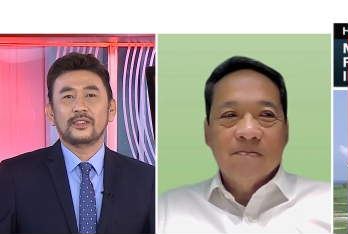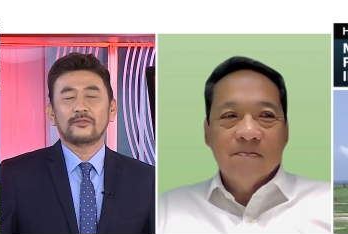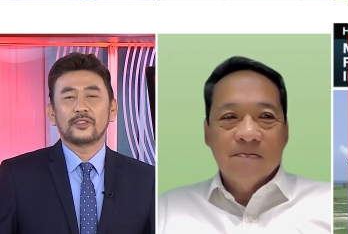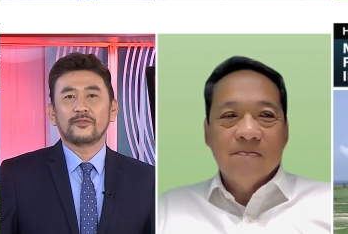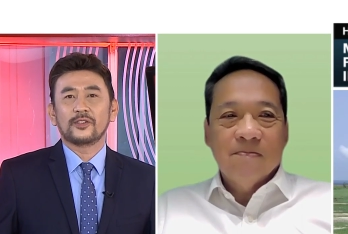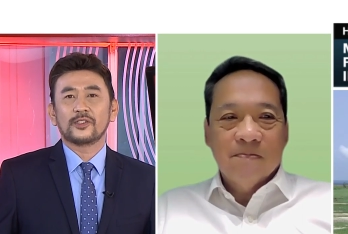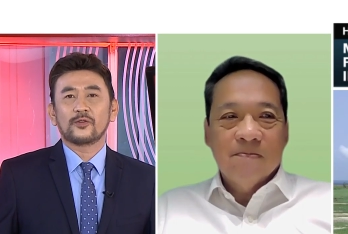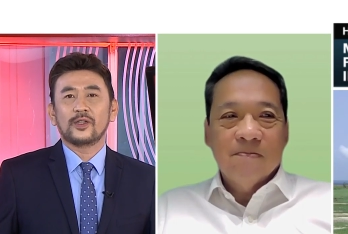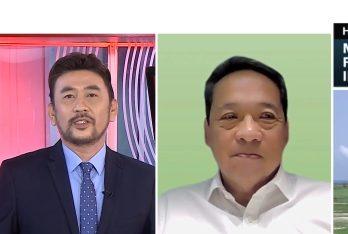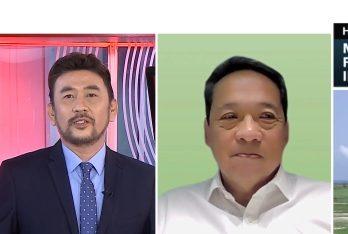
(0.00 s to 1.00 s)
Speaker 1: Now, for the first
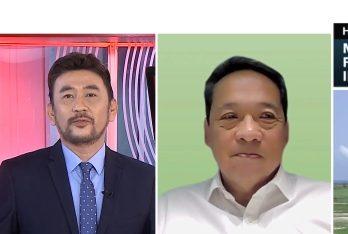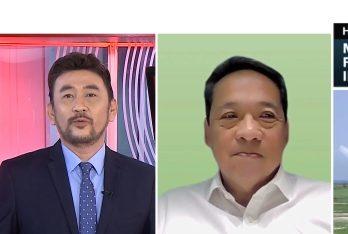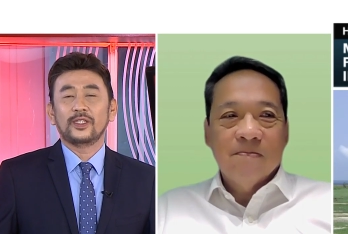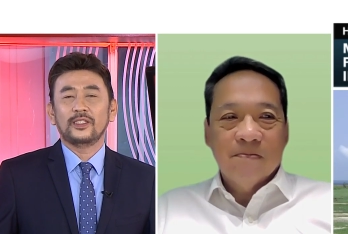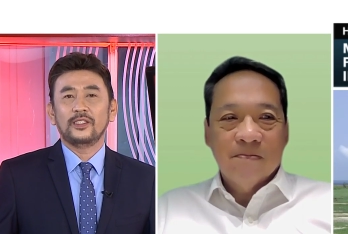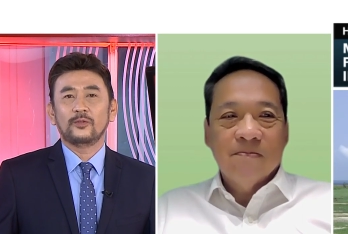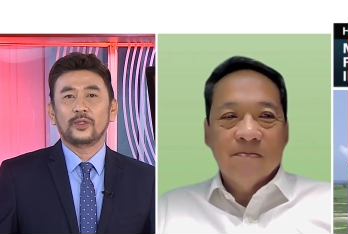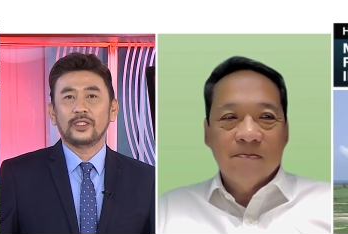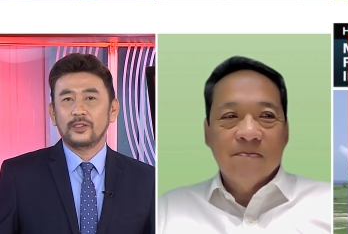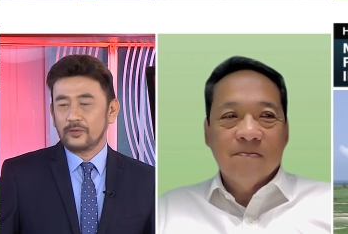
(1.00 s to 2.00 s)
quarter of
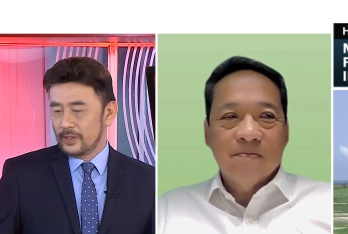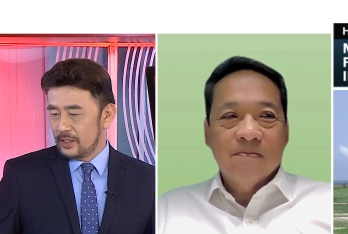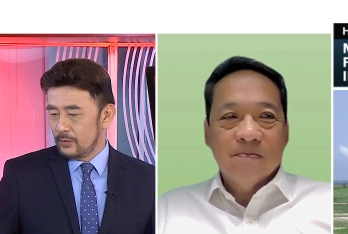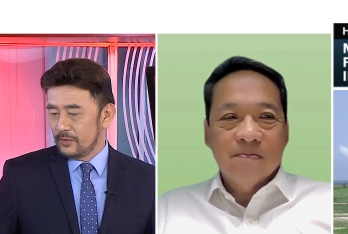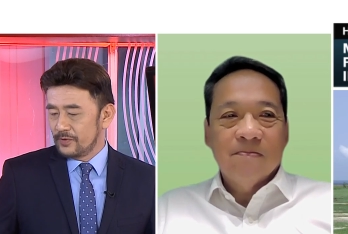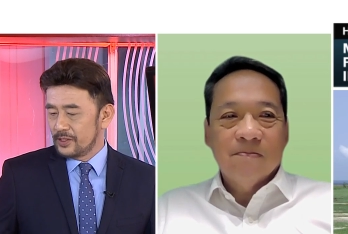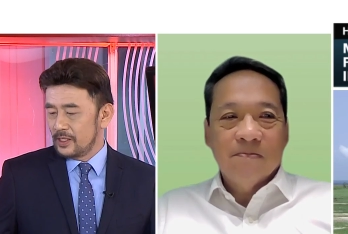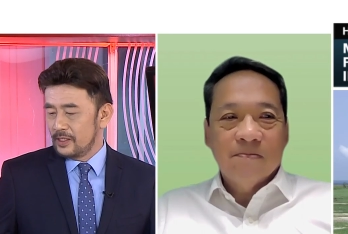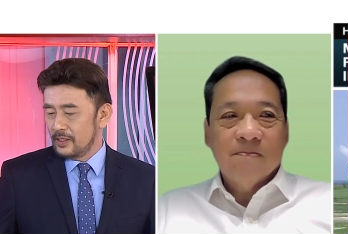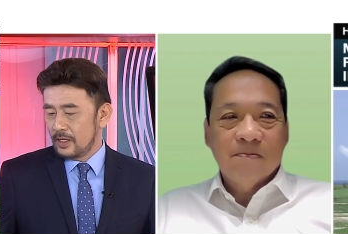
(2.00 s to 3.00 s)
2023, we've
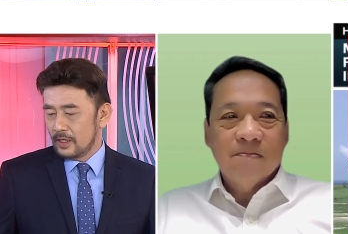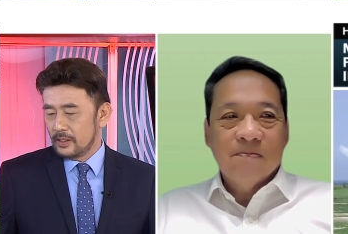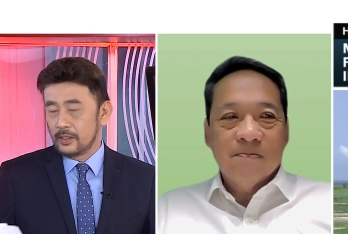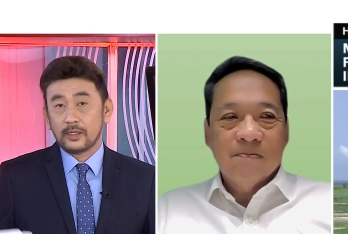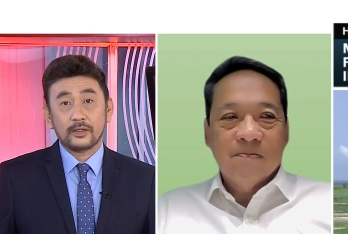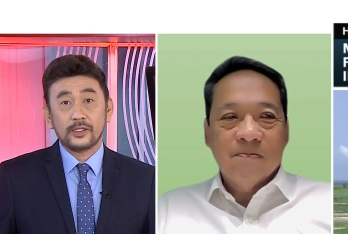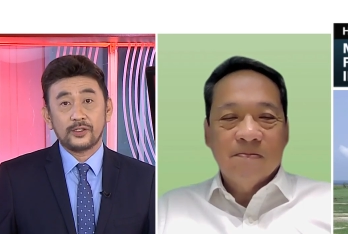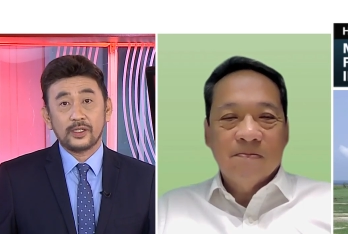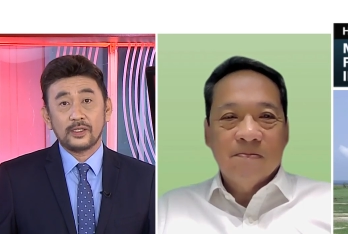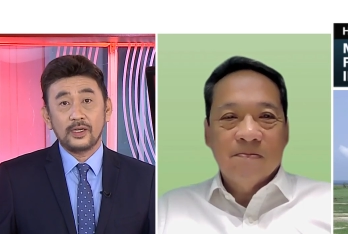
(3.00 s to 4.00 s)
seen uh,
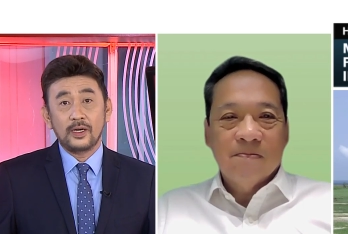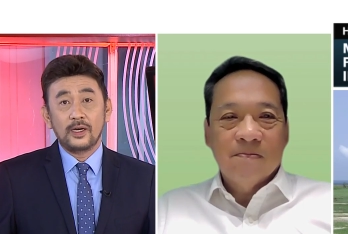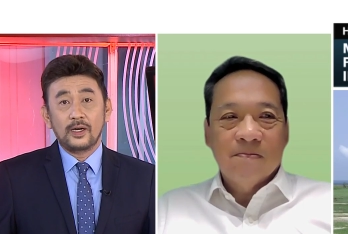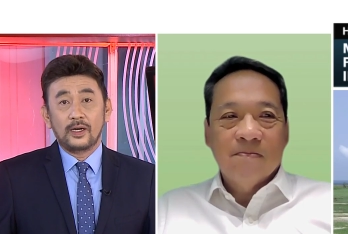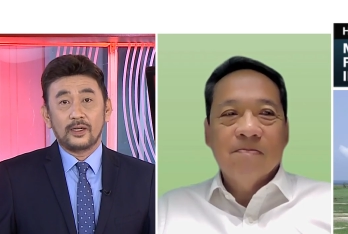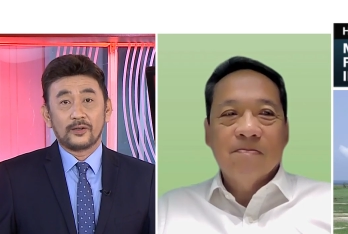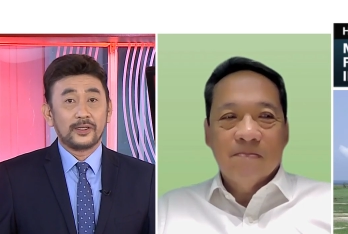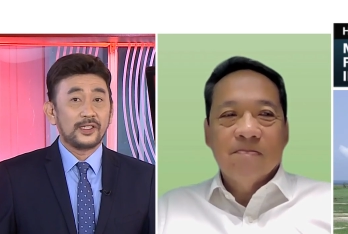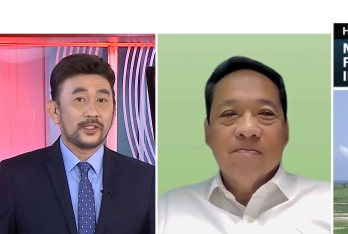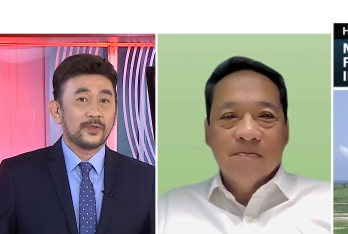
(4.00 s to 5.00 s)
encouraging
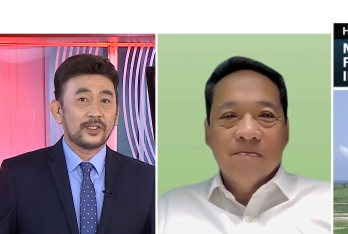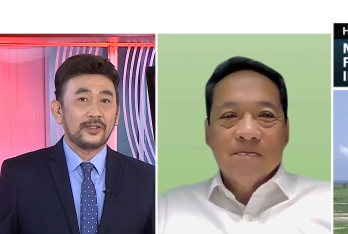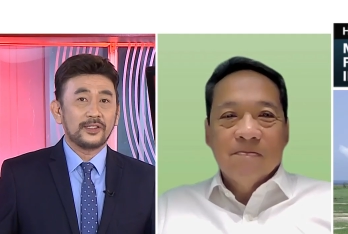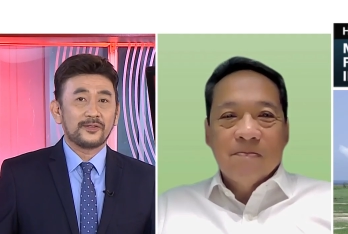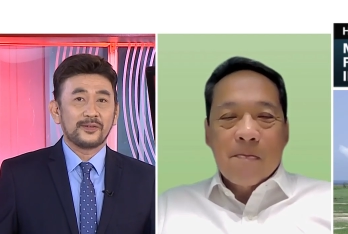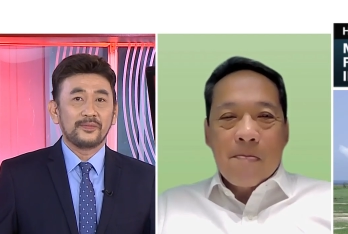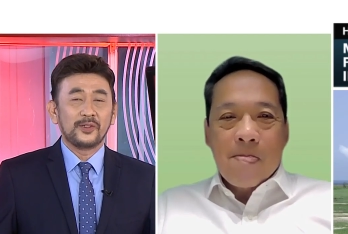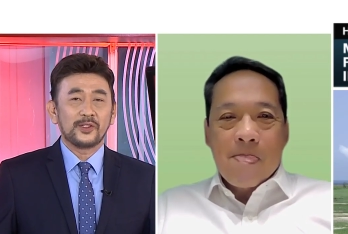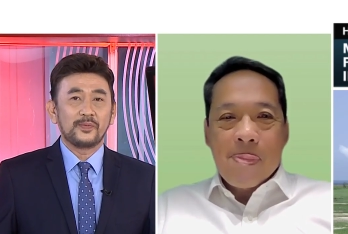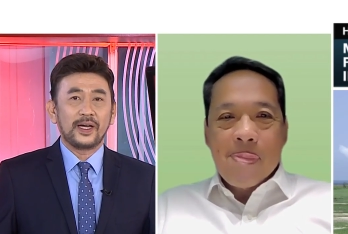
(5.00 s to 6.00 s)
earnings results from
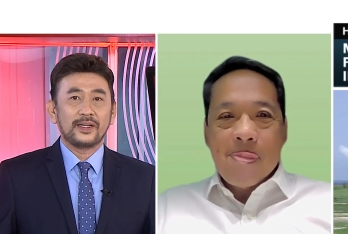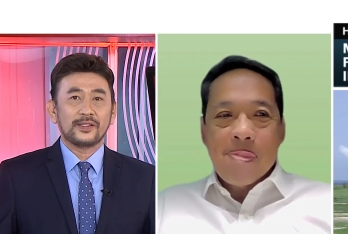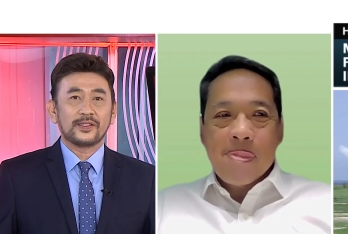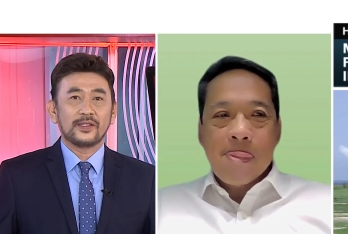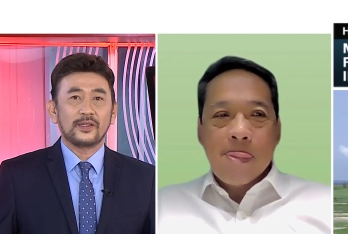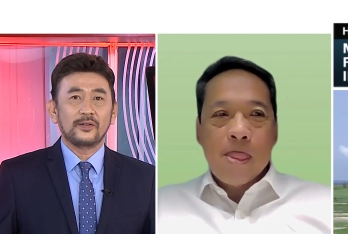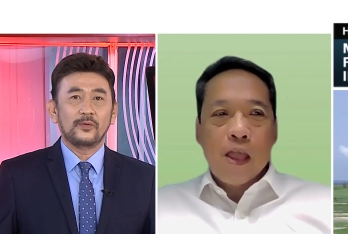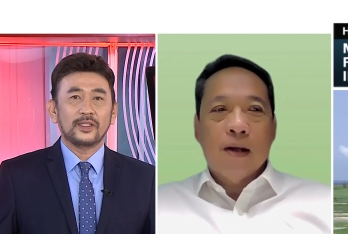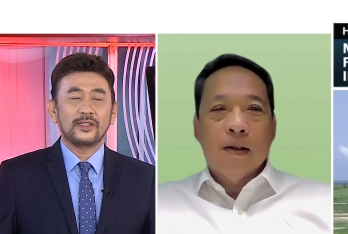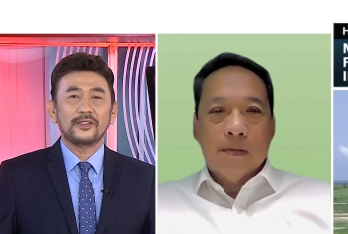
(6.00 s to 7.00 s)
most banks. Uh,
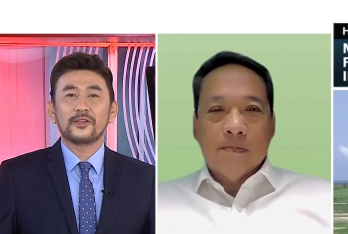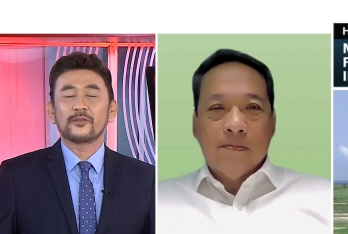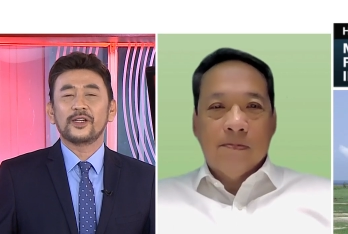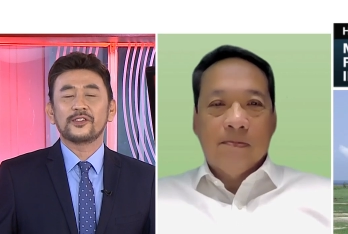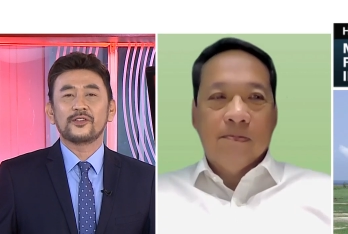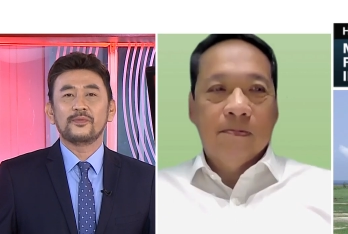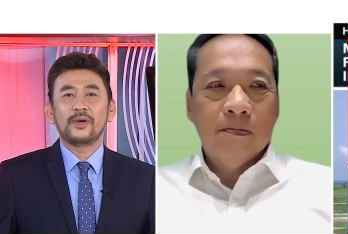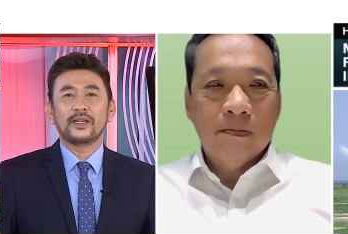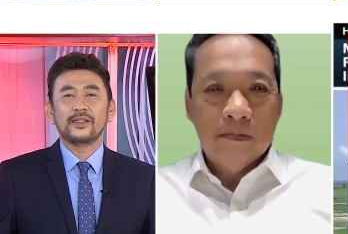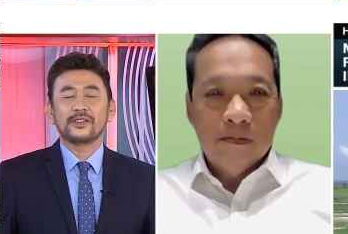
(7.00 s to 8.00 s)
what are the threats to the
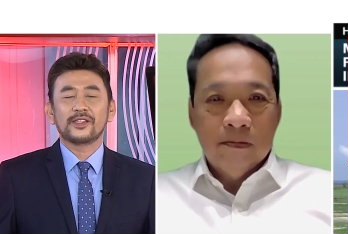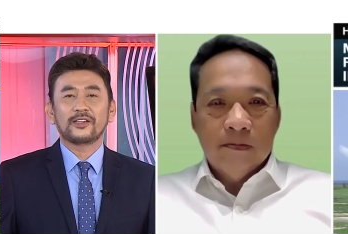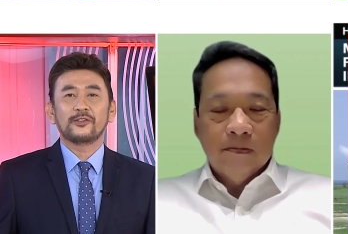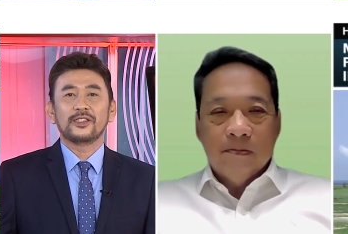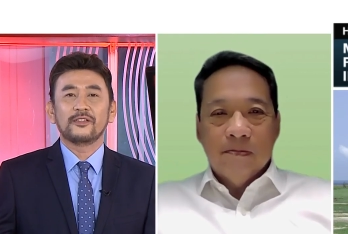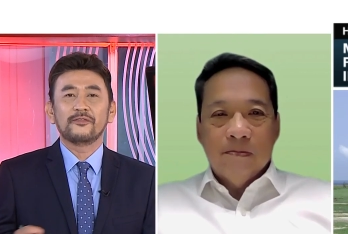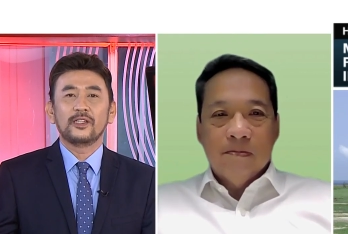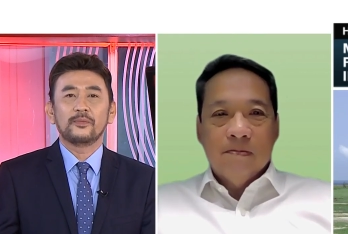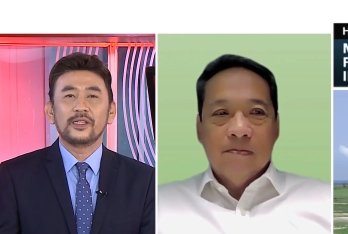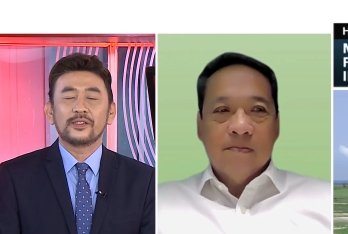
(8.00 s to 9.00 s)
banking sector in the
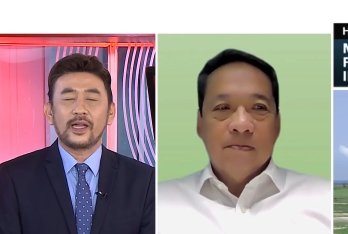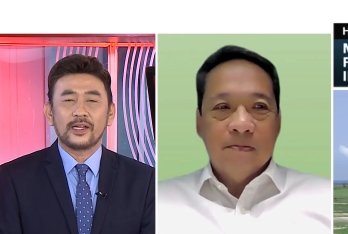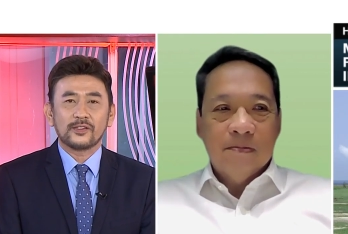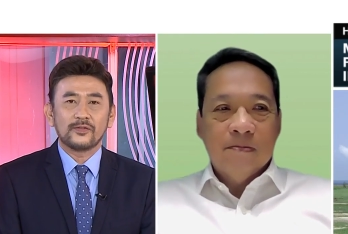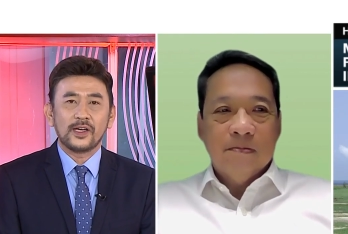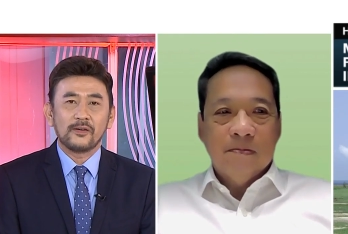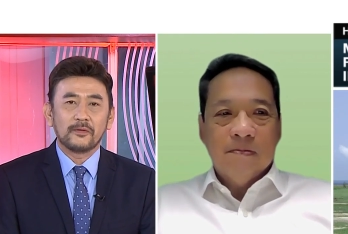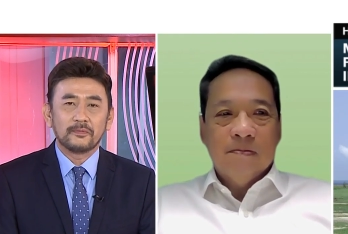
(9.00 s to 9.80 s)
Philippines as of now?